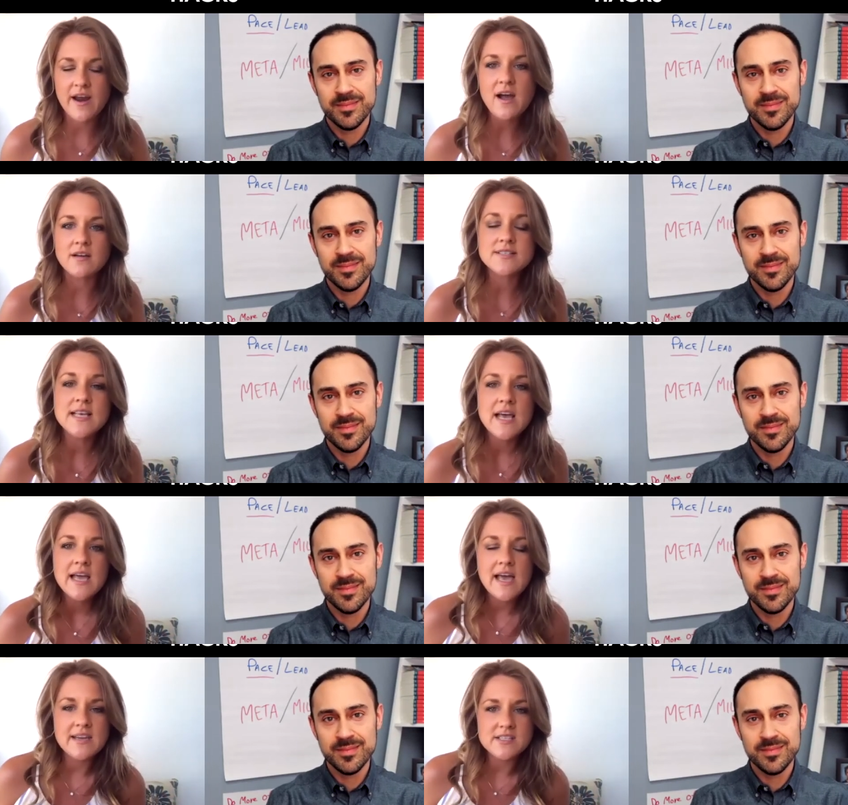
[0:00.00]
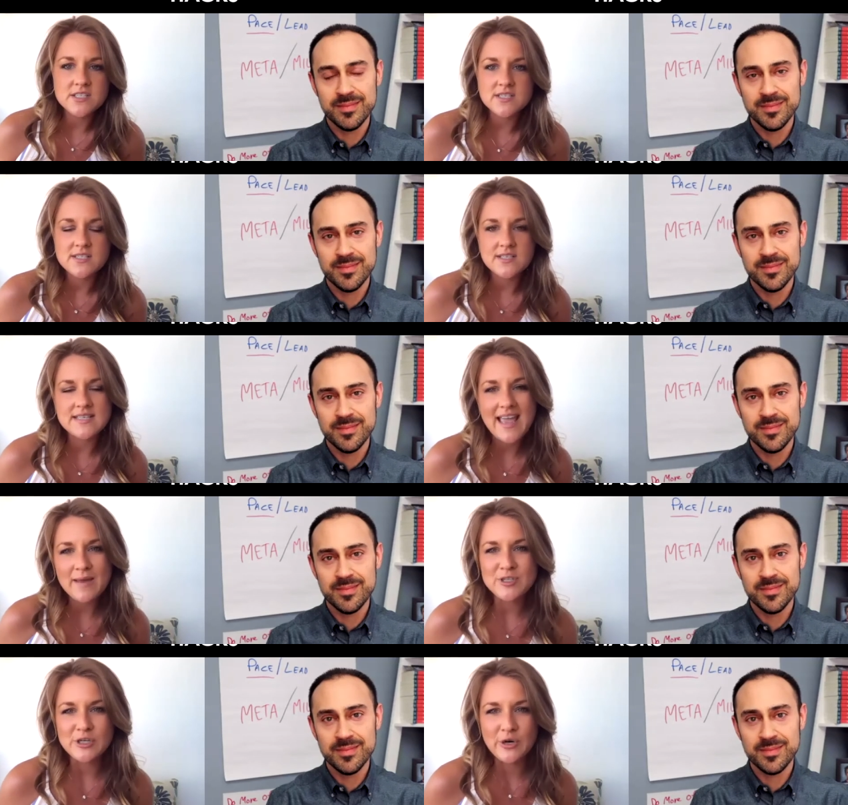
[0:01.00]
Speaker 1: house. And it's just this
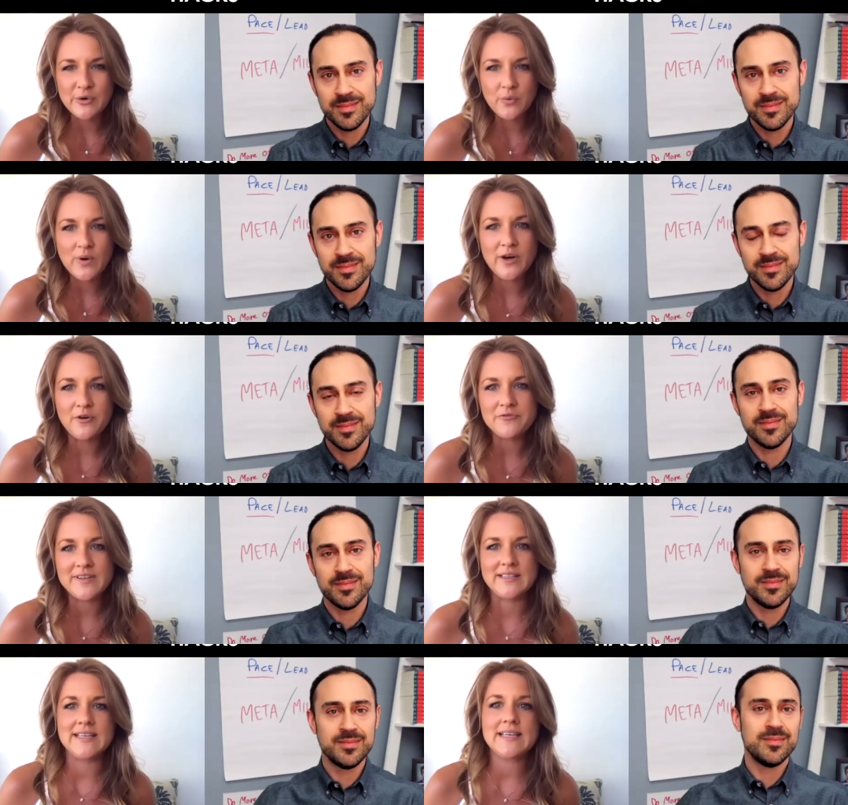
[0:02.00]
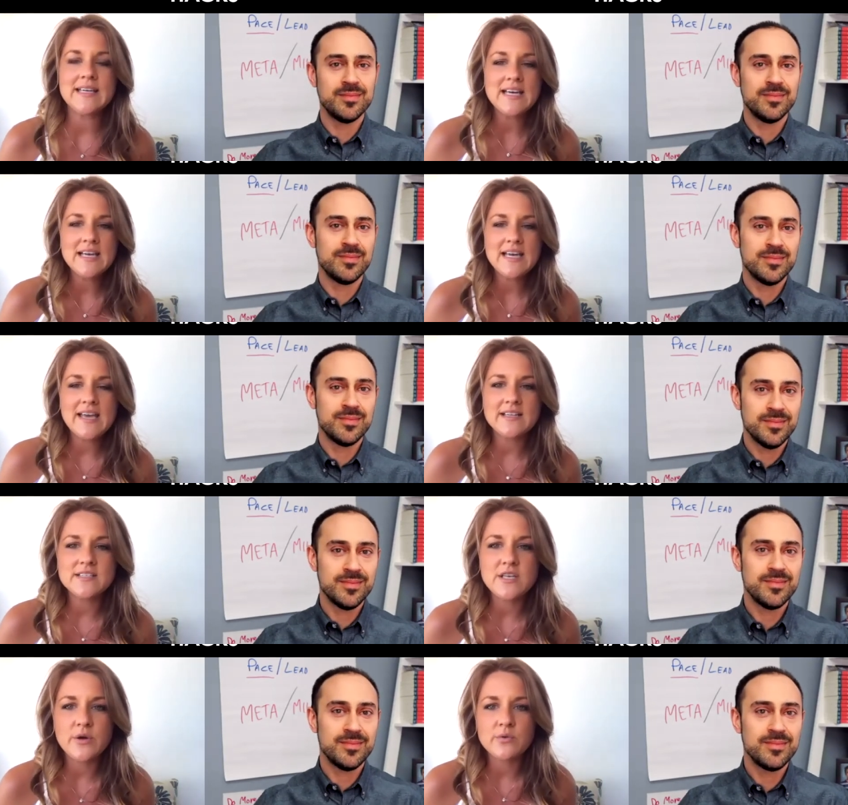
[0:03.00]
hamster on a wheel feeling. And
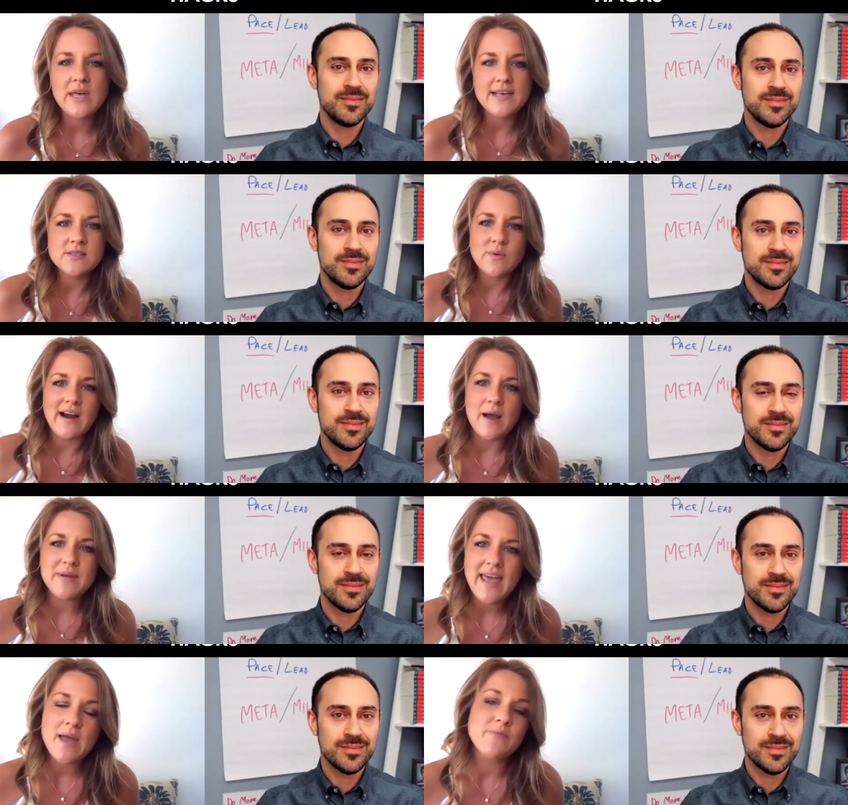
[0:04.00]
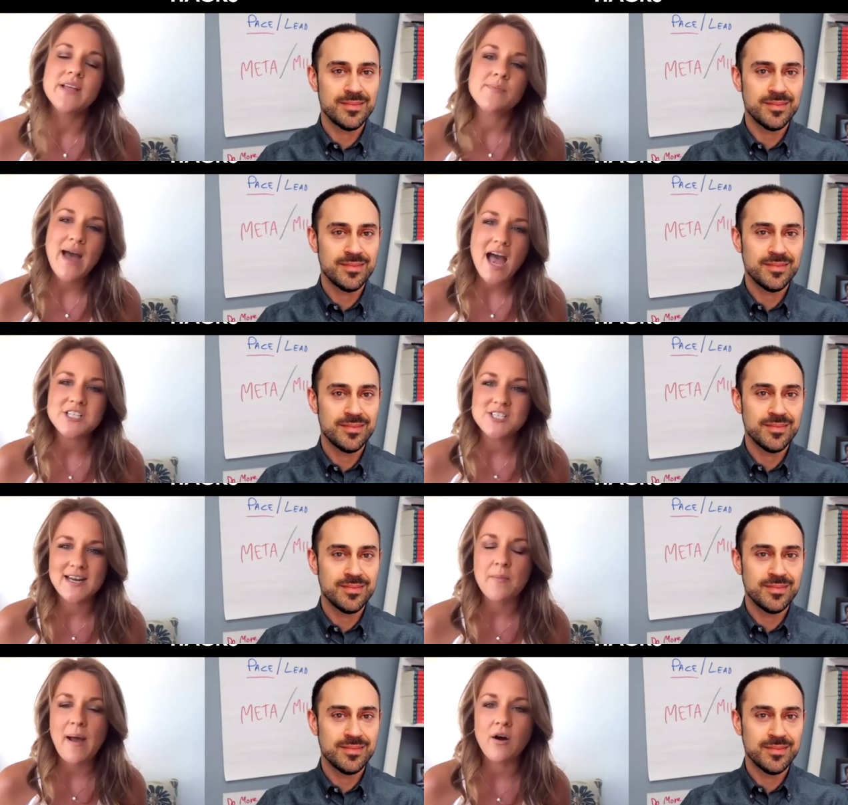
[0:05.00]
so that's where I became really
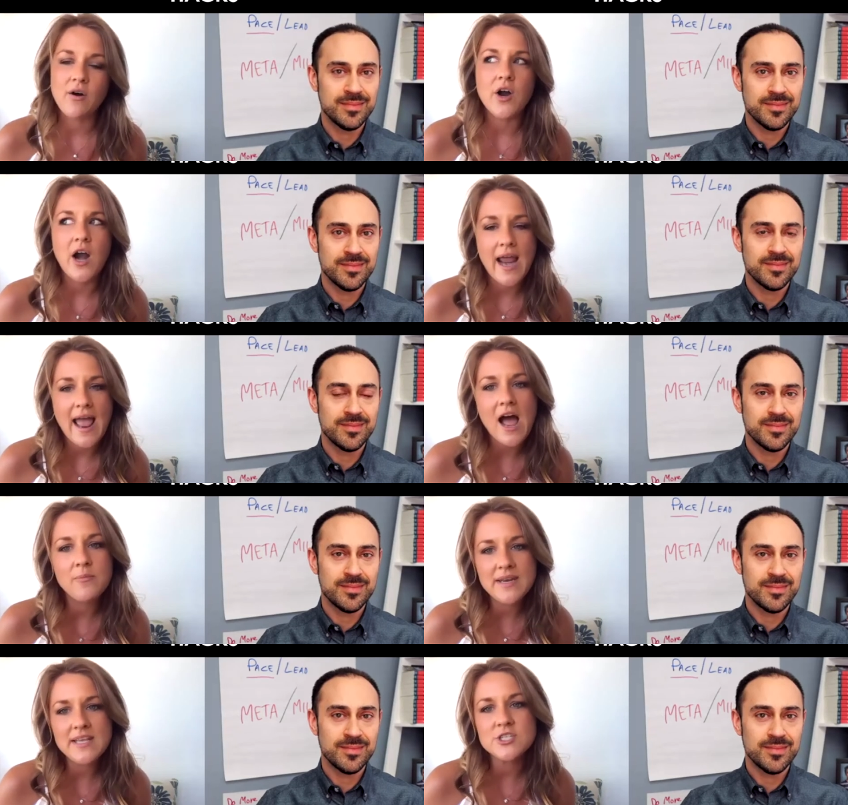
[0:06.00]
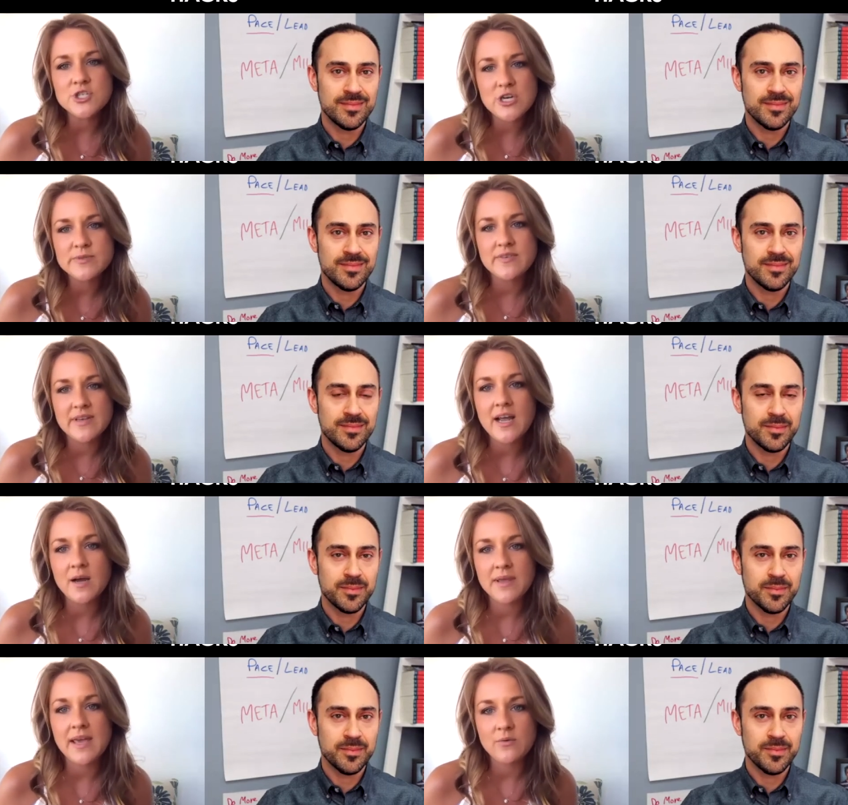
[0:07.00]
passionate about all right, how many streams of
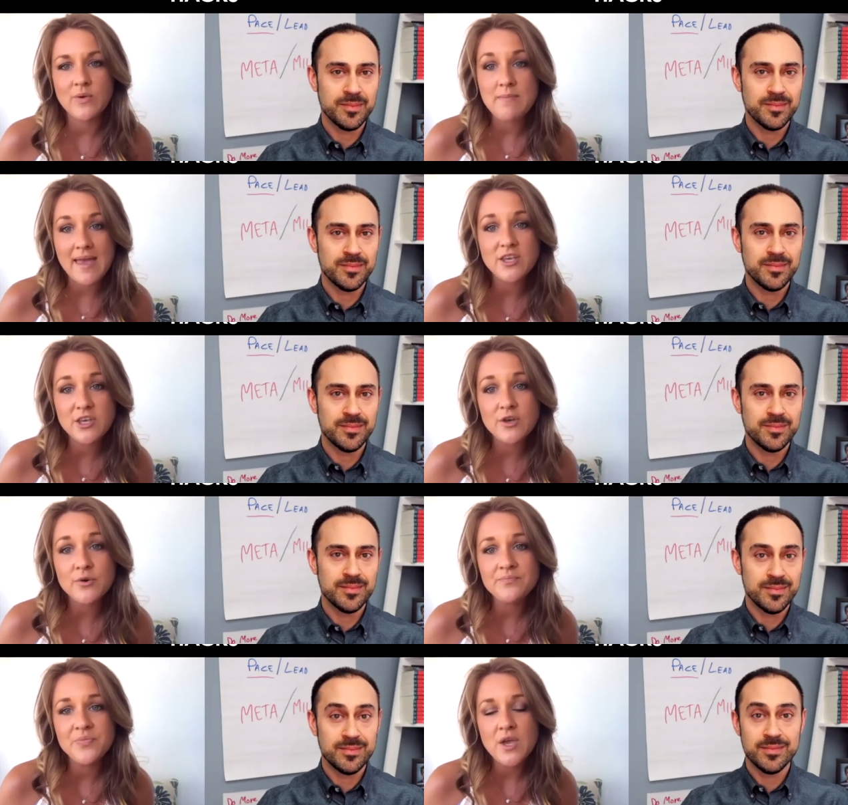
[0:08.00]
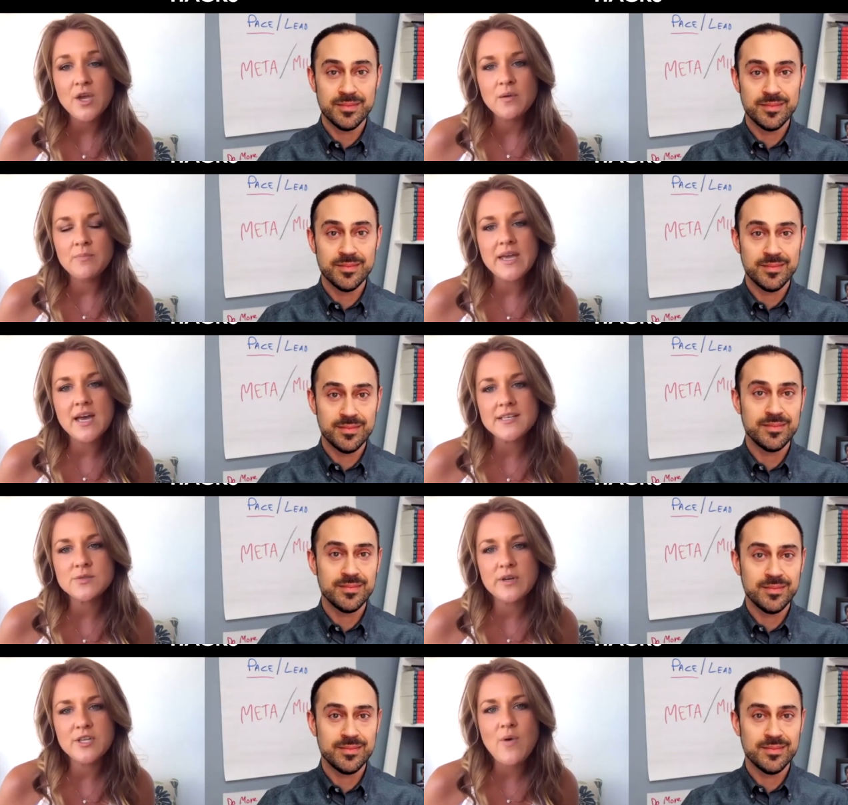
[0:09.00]
income can we make you?
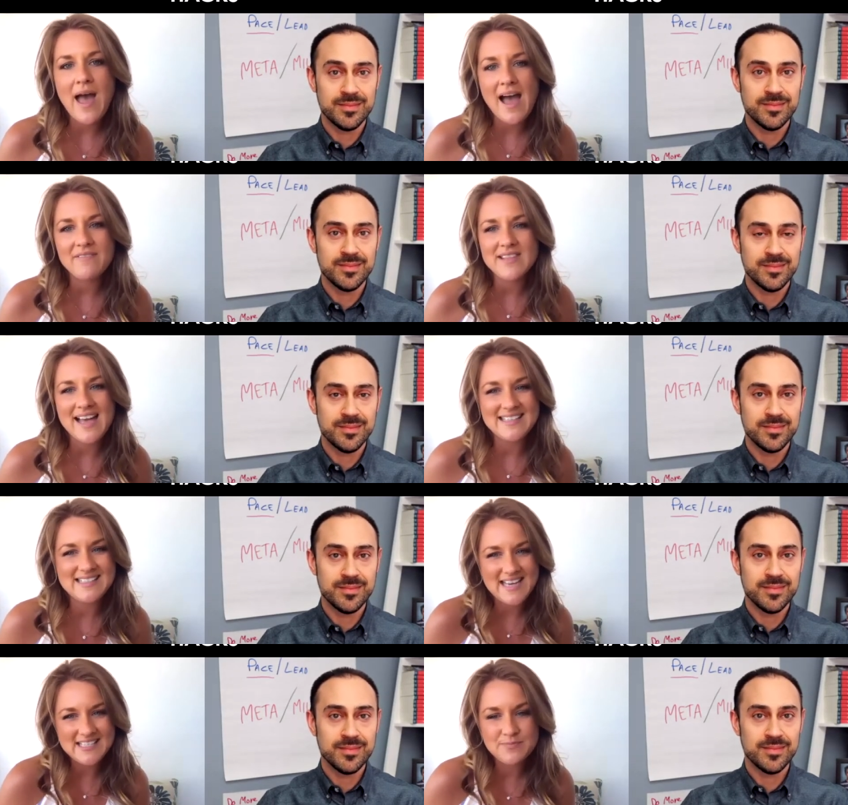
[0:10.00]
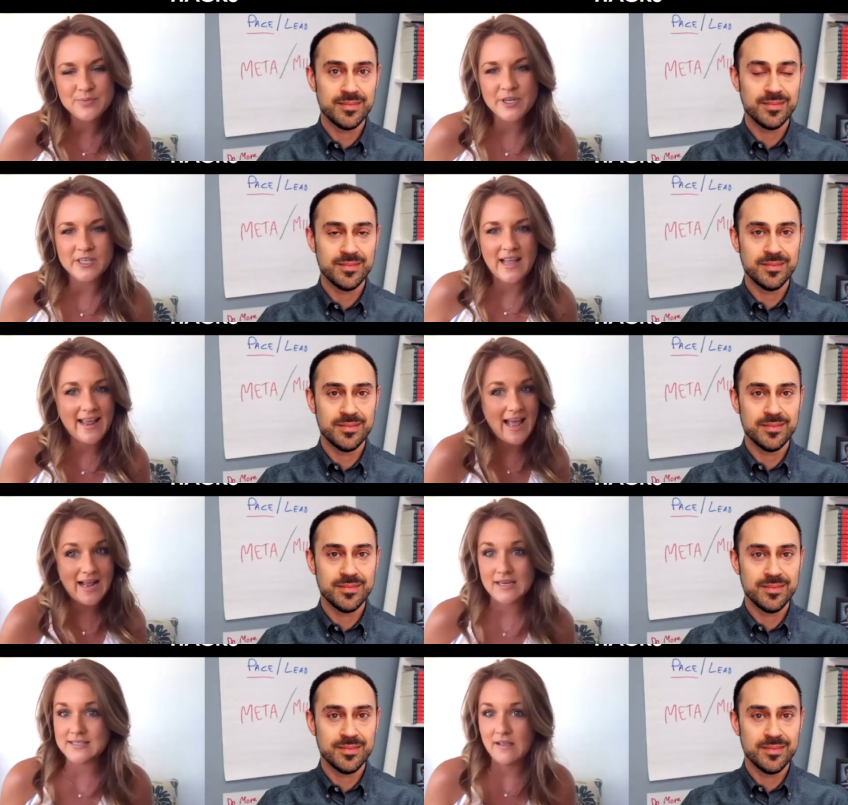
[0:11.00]
Because when you have that desperate, like, I
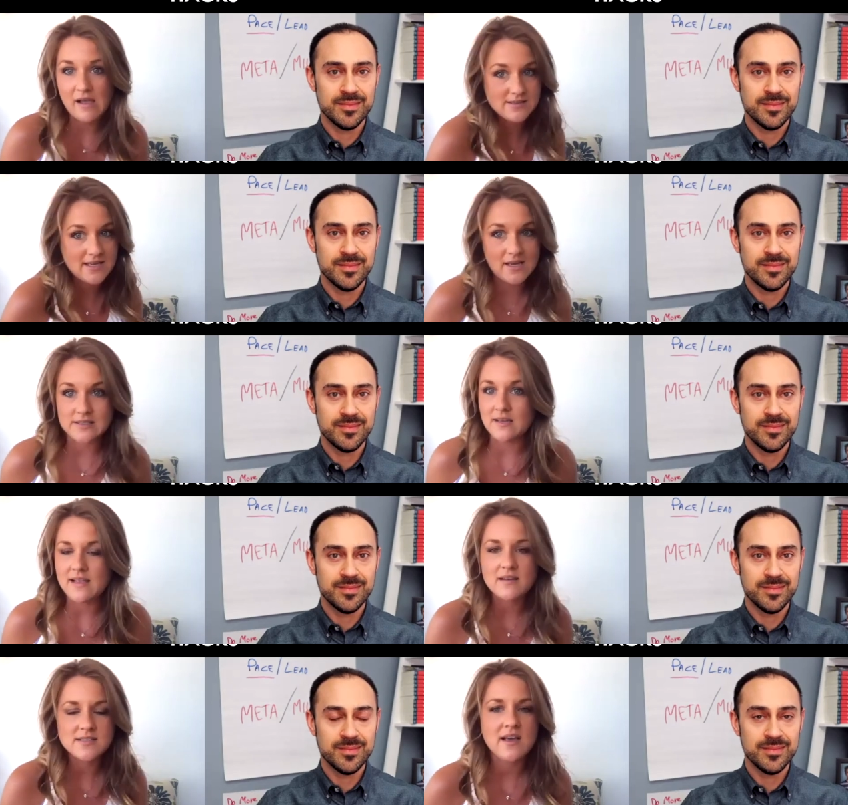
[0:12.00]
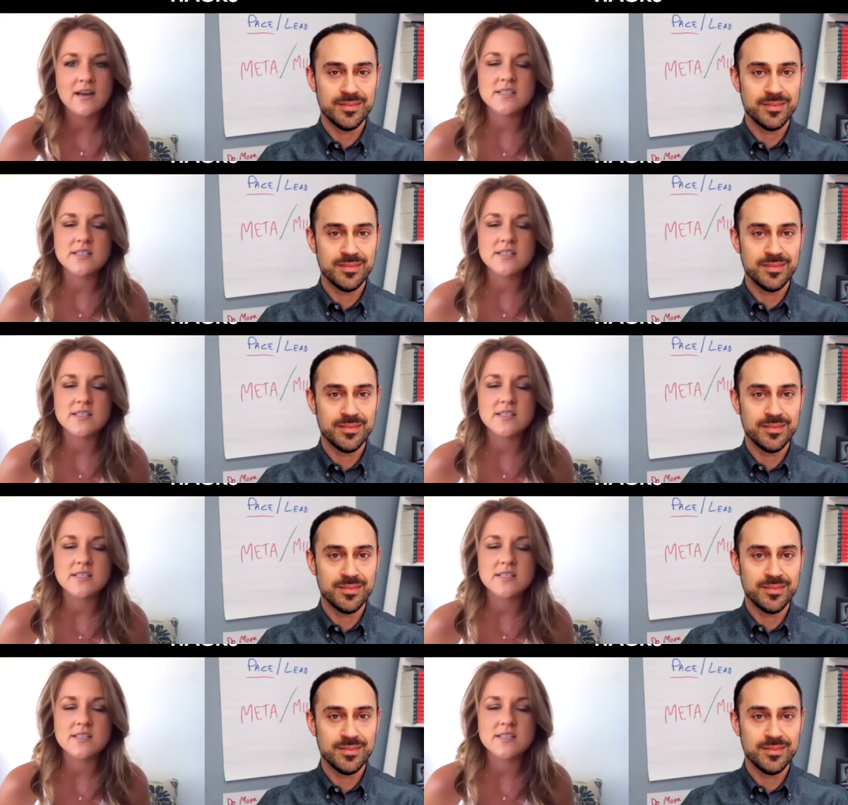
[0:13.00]
got to sell a house, I got to sell a house, I got to